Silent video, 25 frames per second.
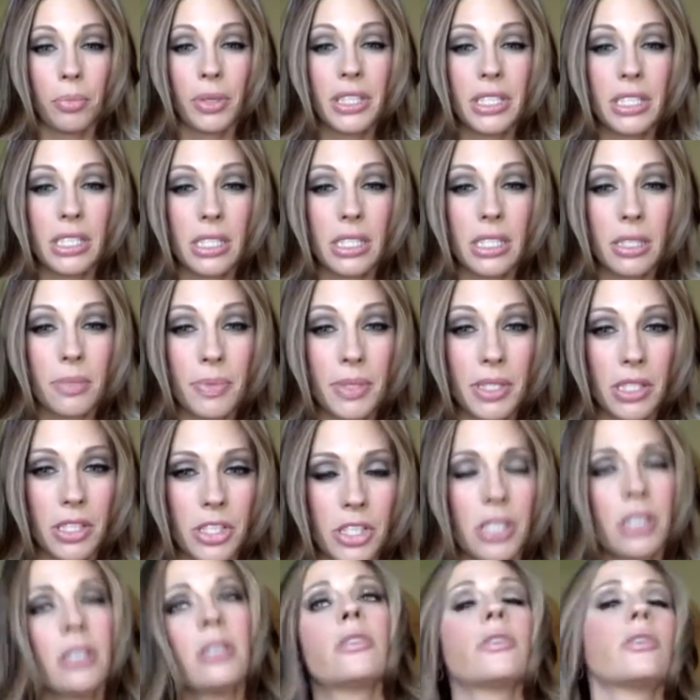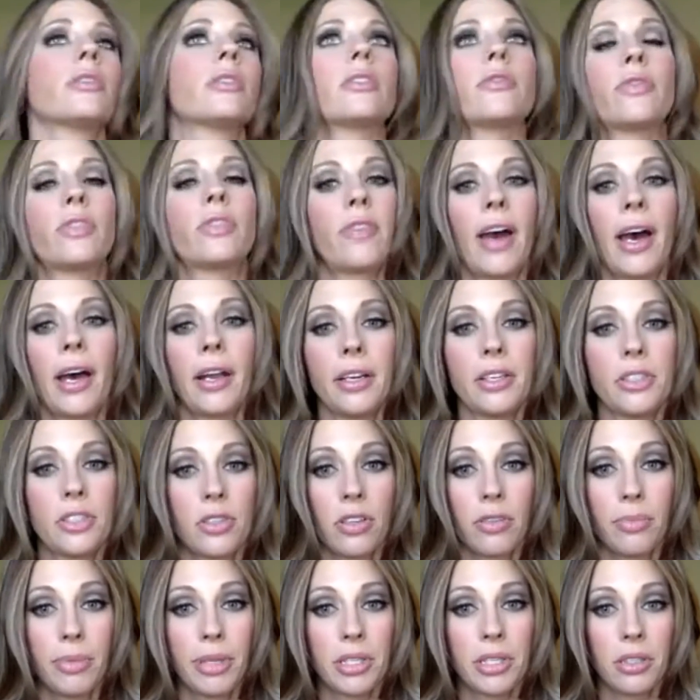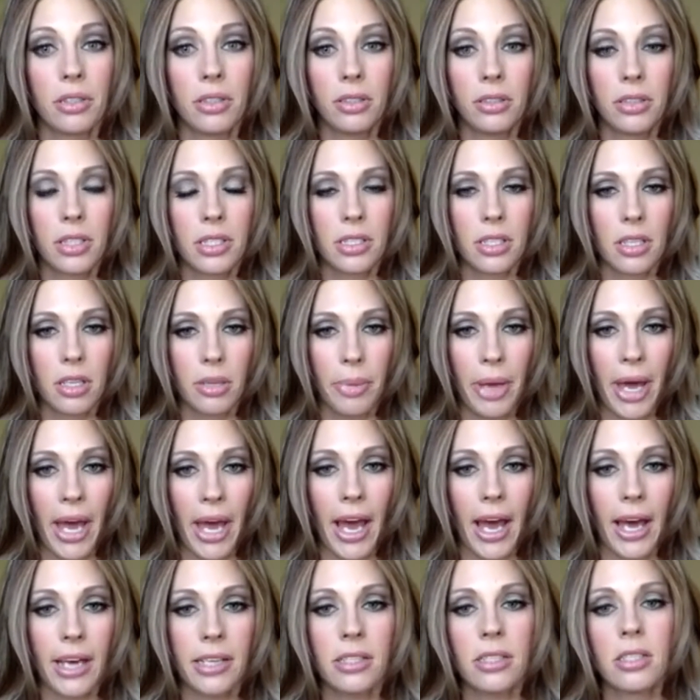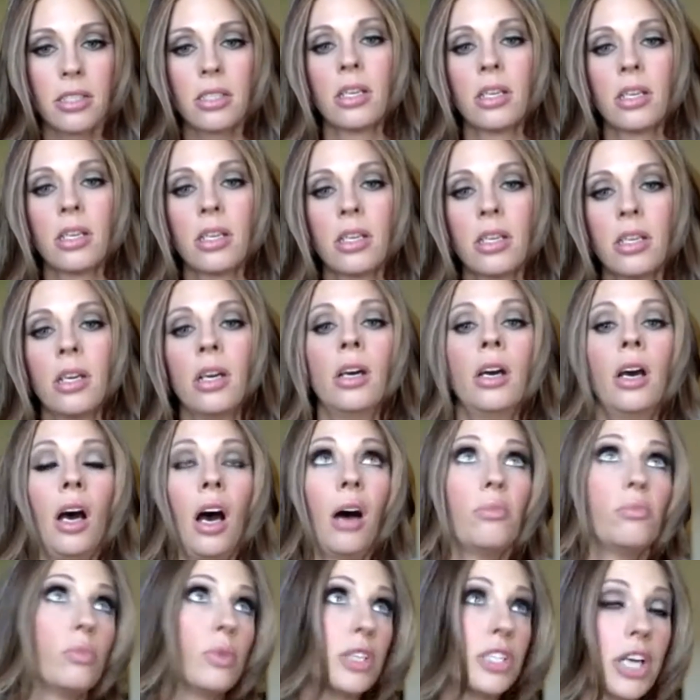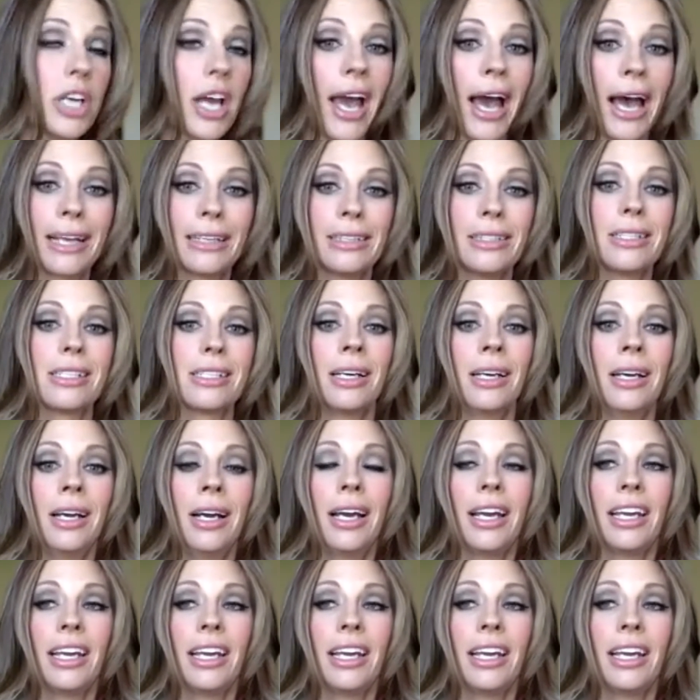predispositions, or as if you've had a history of mental illness in the past, um, which I hadn't,